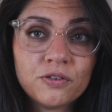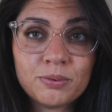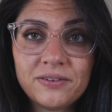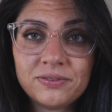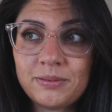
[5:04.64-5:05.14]
for
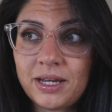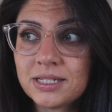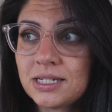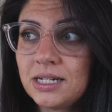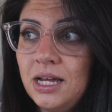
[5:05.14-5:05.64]
Plantfully
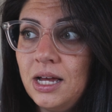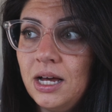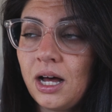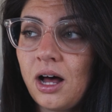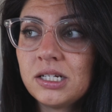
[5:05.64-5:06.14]
Based,
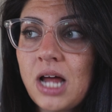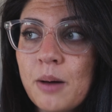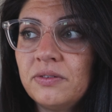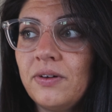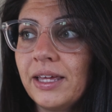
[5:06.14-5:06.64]
on
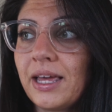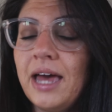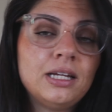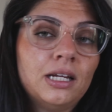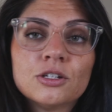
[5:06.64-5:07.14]
top of like
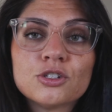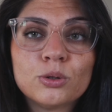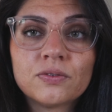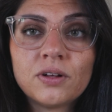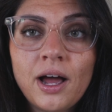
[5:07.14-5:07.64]
any
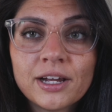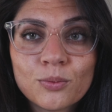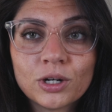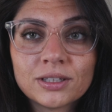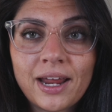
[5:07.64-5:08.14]
sort of client
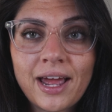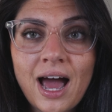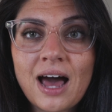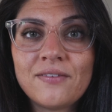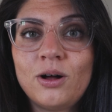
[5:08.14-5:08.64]
work that I
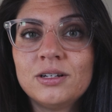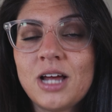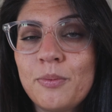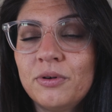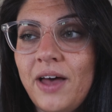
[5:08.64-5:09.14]
have, on
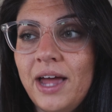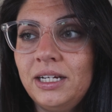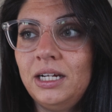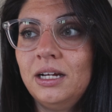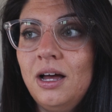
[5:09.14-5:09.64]
top of
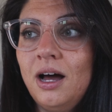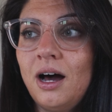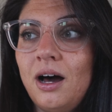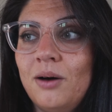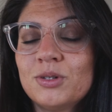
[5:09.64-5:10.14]
any
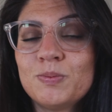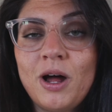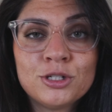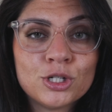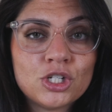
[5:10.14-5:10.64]

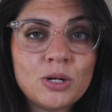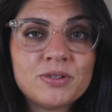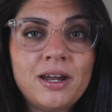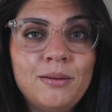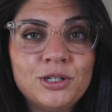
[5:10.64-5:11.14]
sponsorships
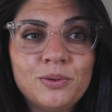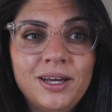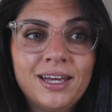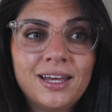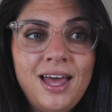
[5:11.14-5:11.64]
that I'm
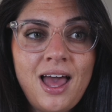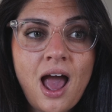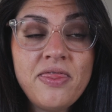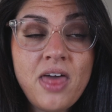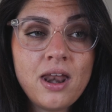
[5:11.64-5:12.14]
doing.
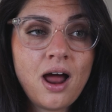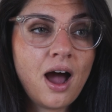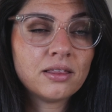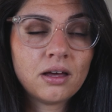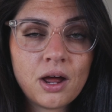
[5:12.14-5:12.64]
And then
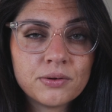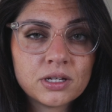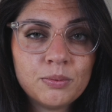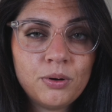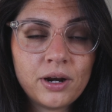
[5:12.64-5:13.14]
I thought I was
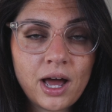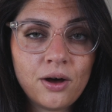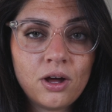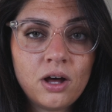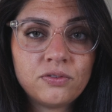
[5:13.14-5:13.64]
gonna put
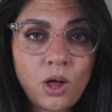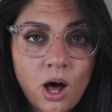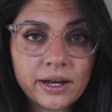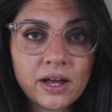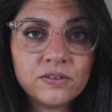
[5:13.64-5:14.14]
out a
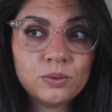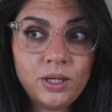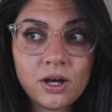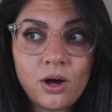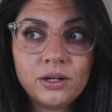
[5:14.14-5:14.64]
vlog every
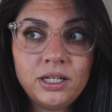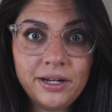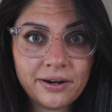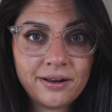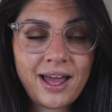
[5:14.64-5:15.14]
week on
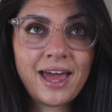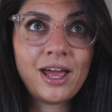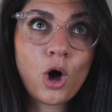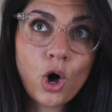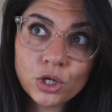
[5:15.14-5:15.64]
here. And
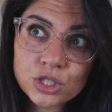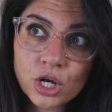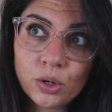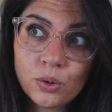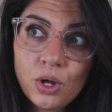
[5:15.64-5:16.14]
I
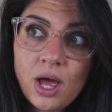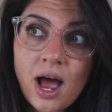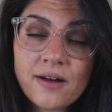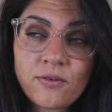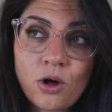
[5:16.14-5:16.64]
also
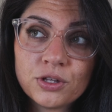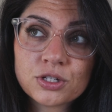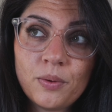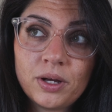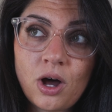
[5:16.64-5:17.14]
have all this
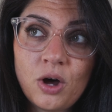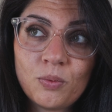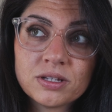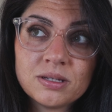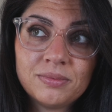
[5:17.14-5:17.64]
going on
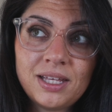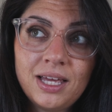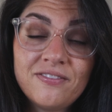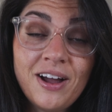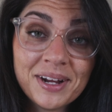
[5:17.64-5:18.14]
while
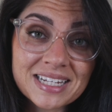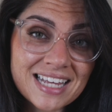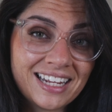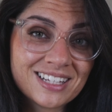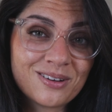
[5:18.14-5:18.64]
something very
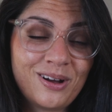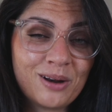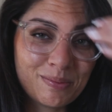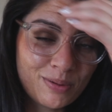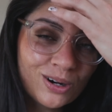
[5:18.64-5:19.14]
exciting is going on
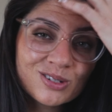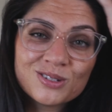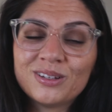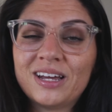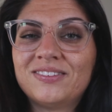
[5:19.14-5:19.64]
in my
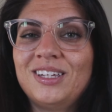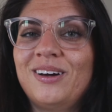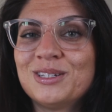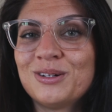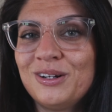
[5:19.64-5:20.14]
personal life that you
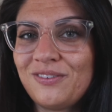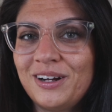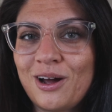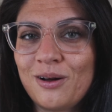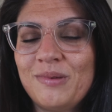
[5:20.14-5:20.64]
guys are gonna
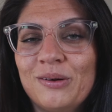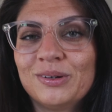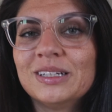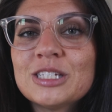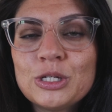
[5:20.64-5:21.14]
find out about
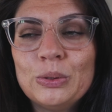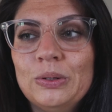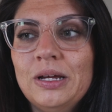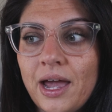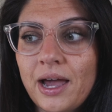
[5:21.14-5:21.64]
really
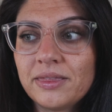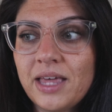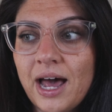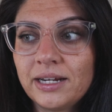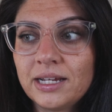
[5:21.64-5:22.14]
soon.
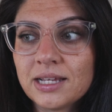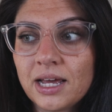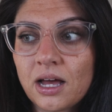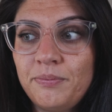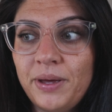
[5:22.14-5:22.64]
That is
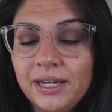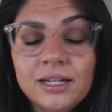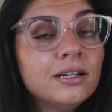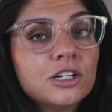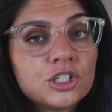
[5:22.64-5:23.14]
like a
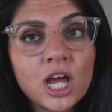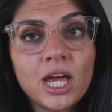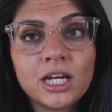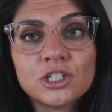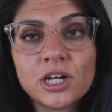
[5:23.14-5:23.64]
big
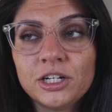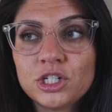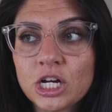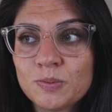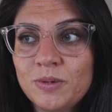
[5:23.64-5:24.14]
change and
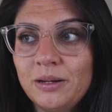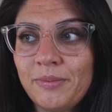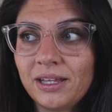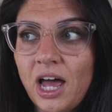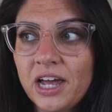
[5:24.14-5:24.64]
adjustment in
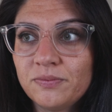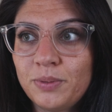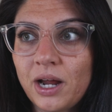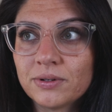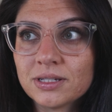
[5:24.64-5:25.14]
my life.
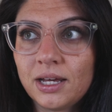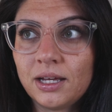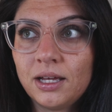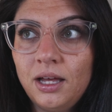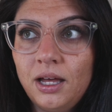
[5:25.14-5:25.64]
But I was like,